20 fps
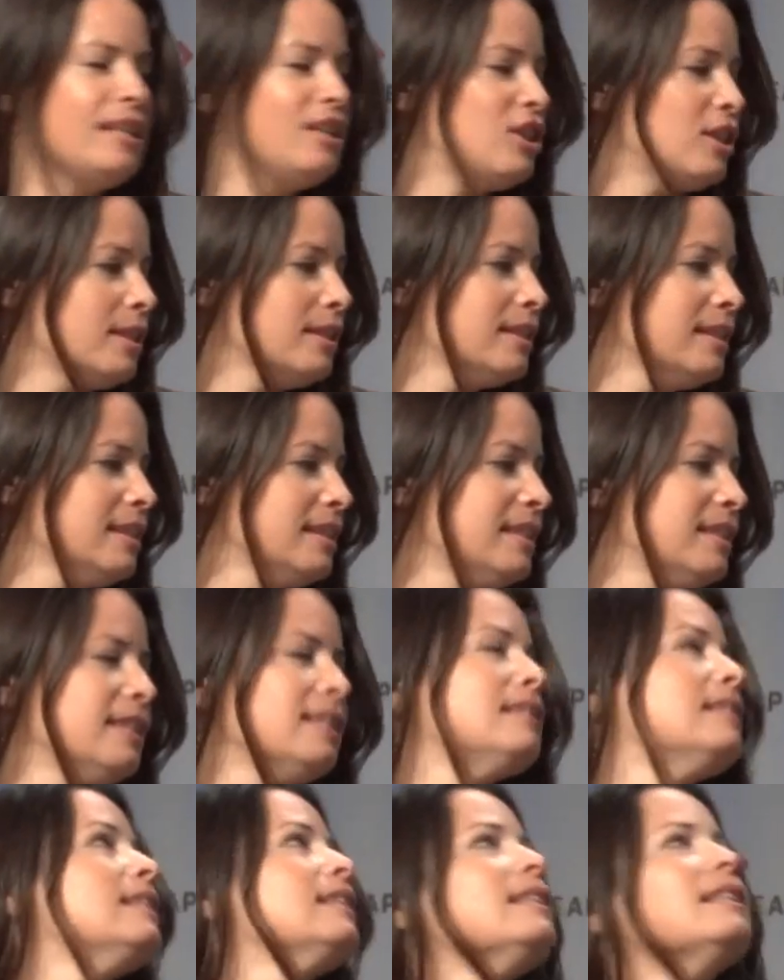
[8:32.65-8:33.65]

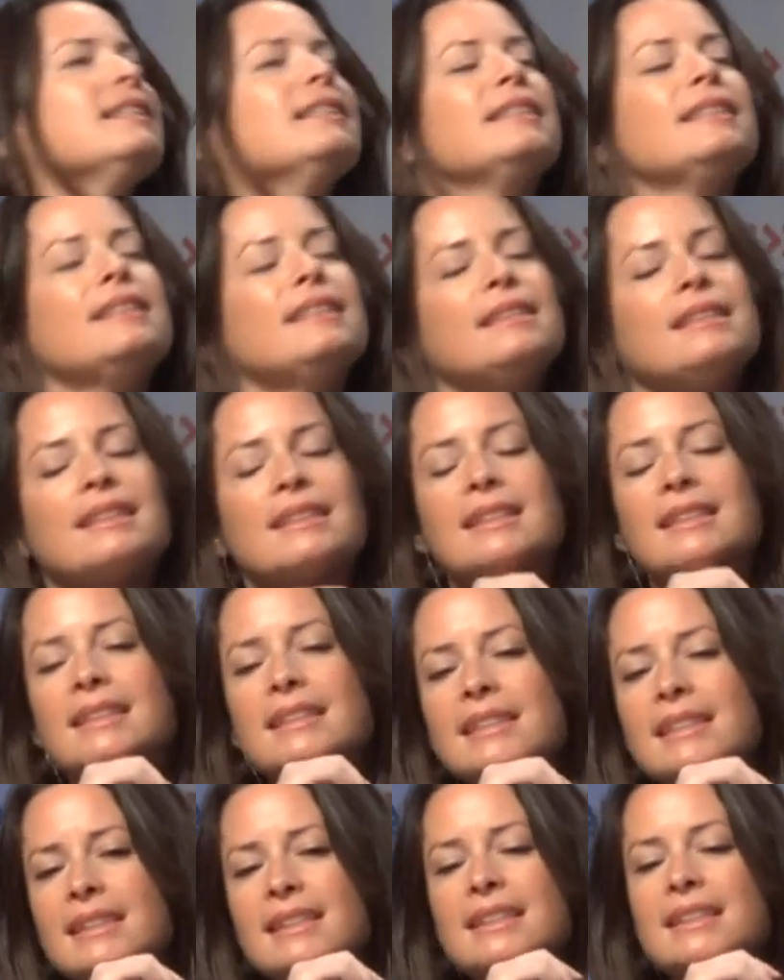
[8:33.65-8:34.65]

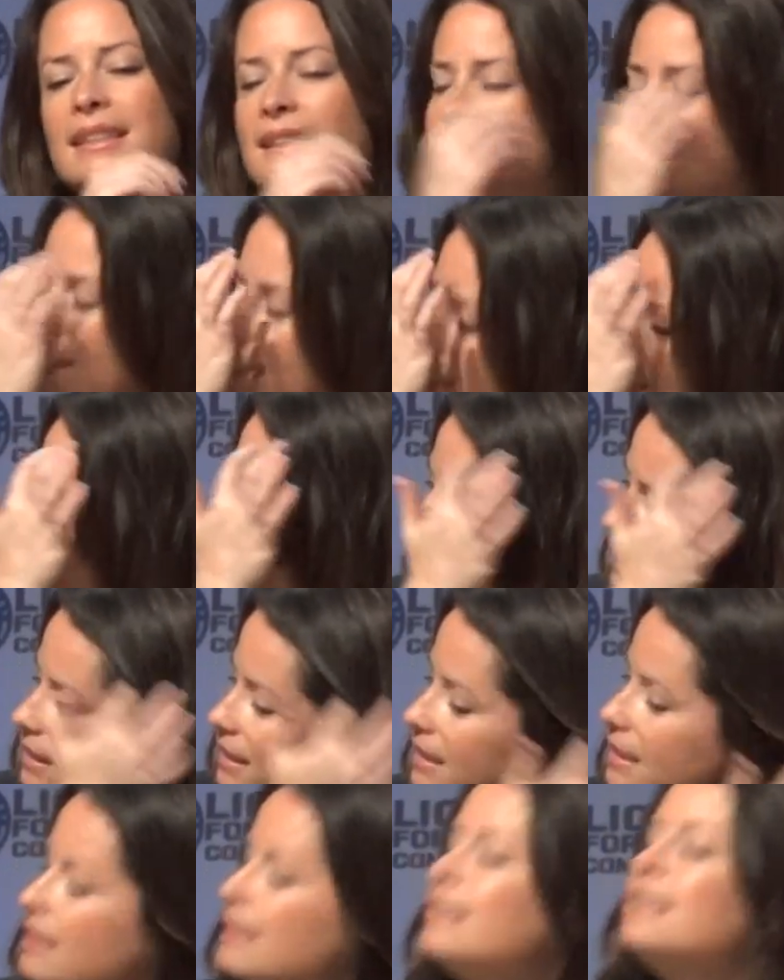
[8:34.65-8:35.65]

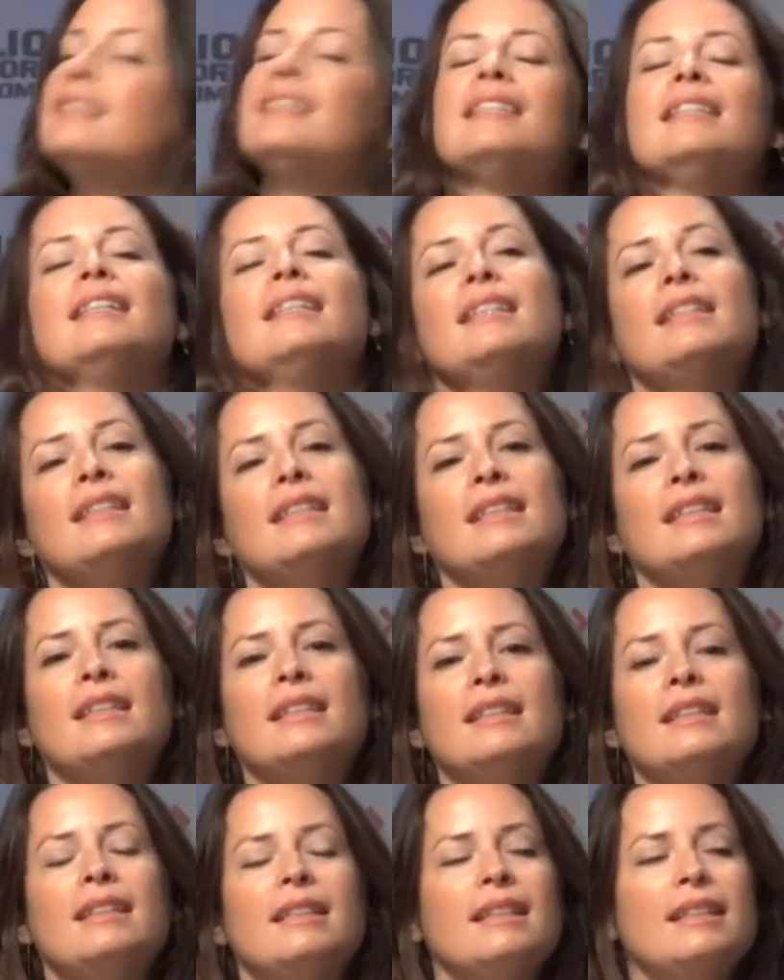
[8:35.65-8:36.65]

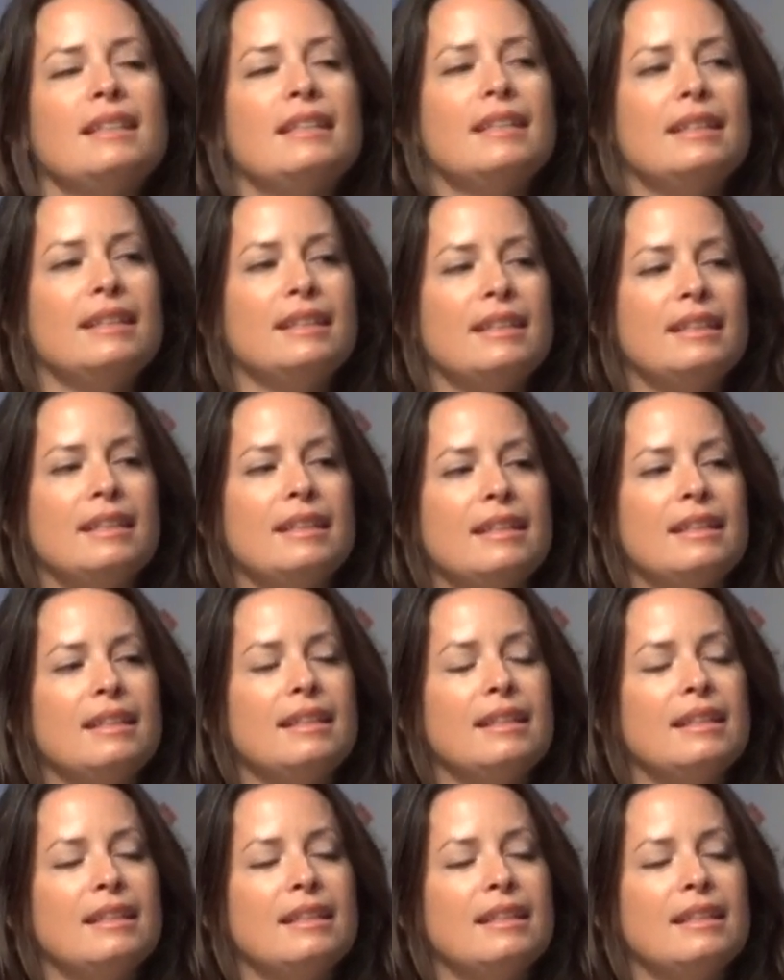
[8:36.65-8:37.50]
The person shown says nothing.